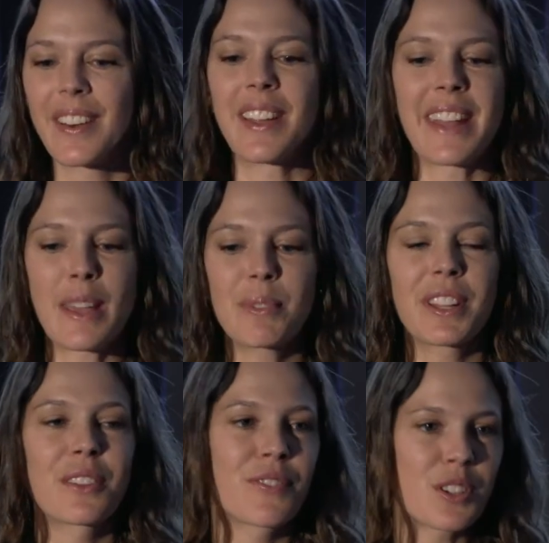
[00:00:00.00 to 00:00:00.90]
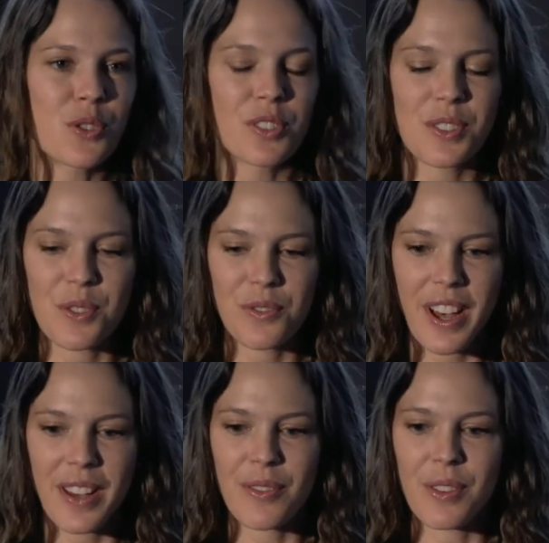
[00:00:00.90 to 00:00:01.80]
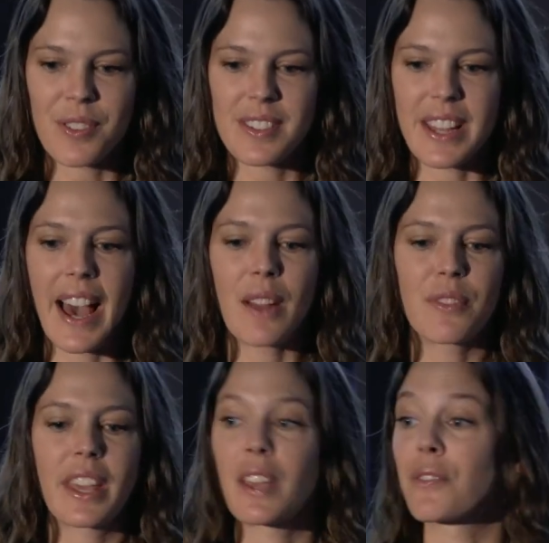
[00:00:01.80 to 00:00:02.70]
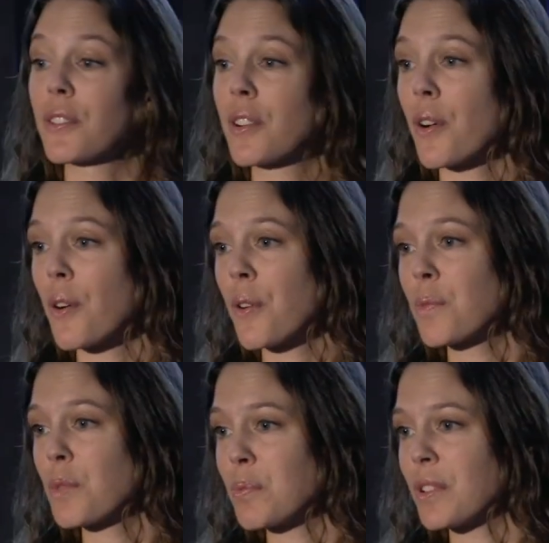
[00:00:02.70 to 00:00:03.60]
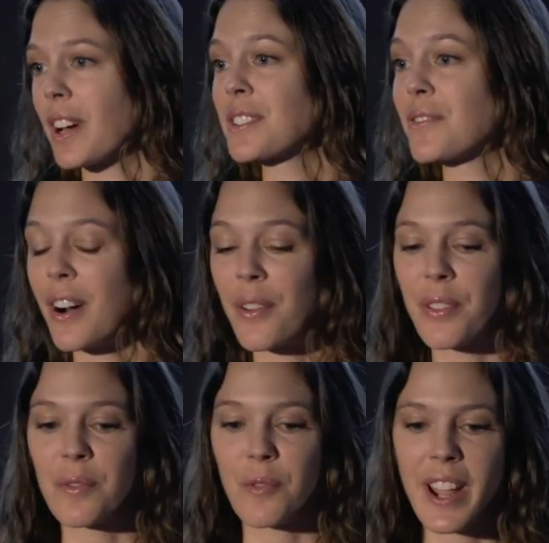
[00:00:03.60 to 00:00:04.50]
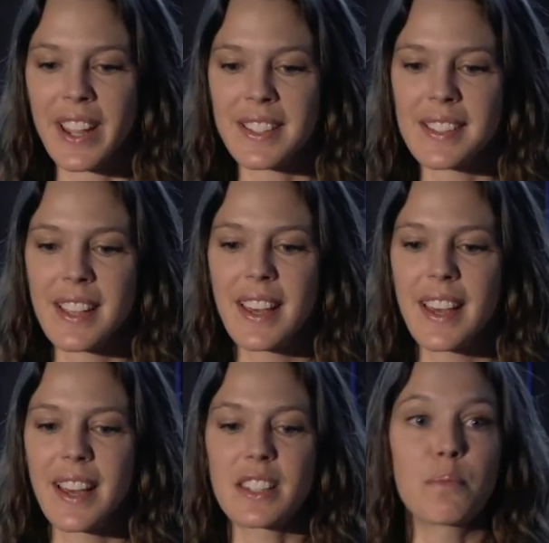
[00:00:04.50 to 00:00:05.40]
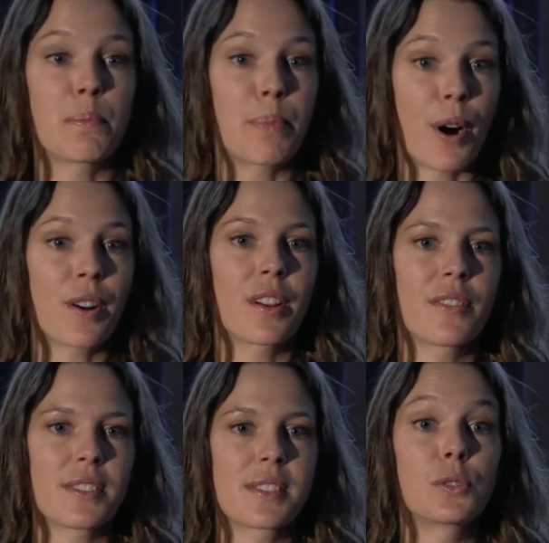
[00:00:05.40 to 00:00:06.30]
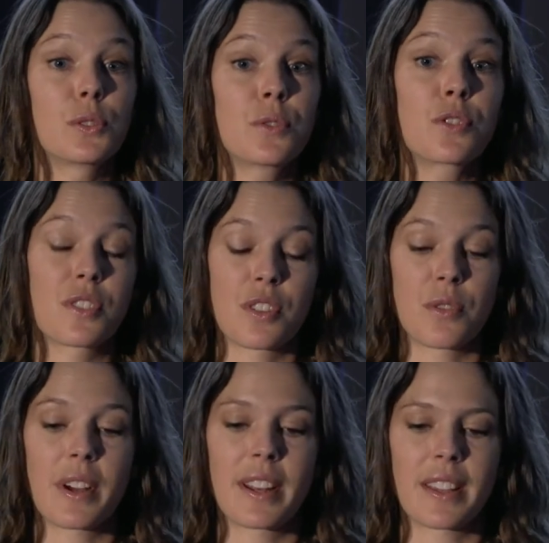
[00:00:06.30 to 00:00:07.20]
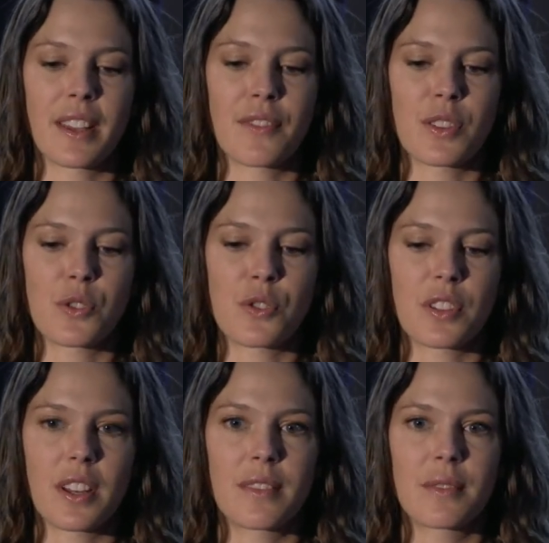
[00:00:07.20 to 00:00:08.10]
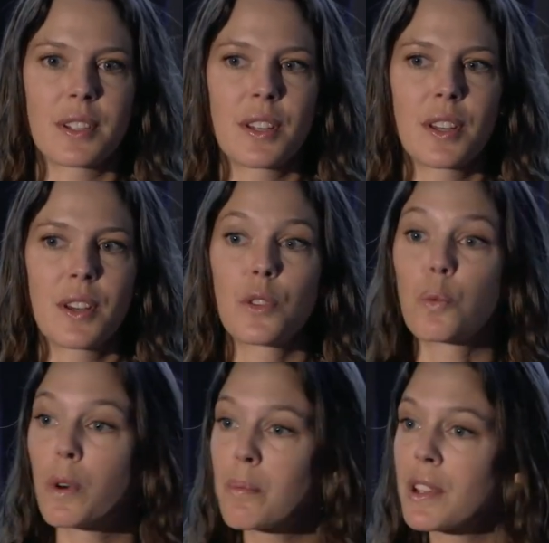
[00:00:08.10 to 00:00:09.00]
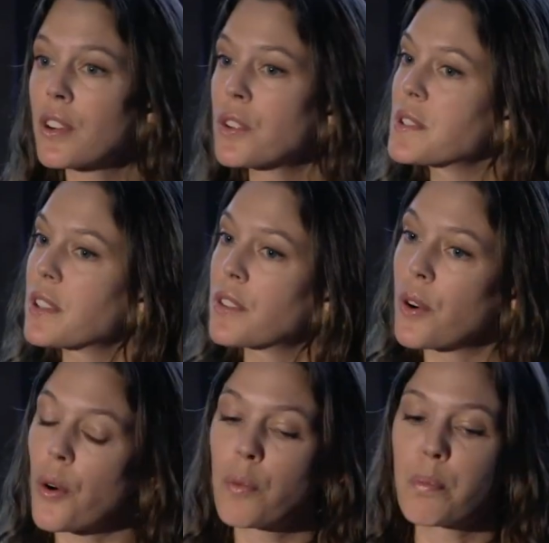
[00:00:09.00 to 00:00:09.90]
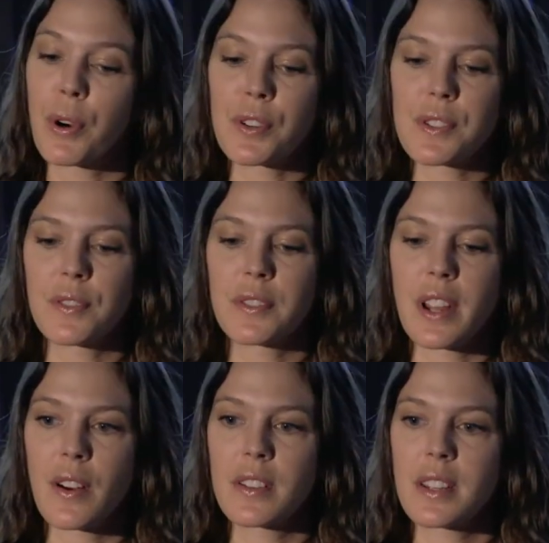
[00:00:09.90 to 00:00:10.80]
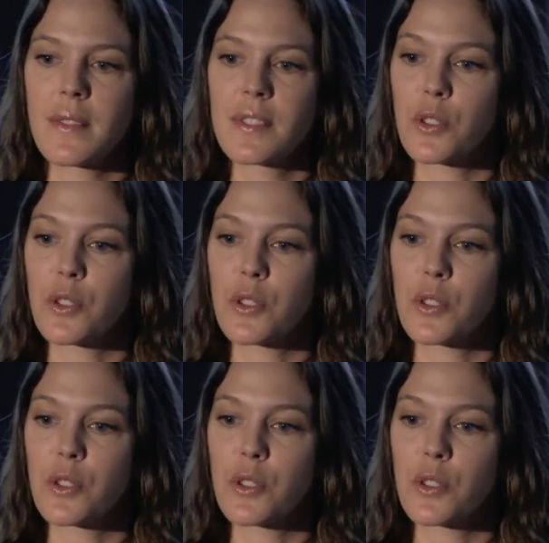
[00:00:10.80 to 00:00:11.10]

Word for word: enabling fistula survivors to advocate for their own reproductive health and rights and to be part of the solution to eradicate fistula. The women are using their own personal narratives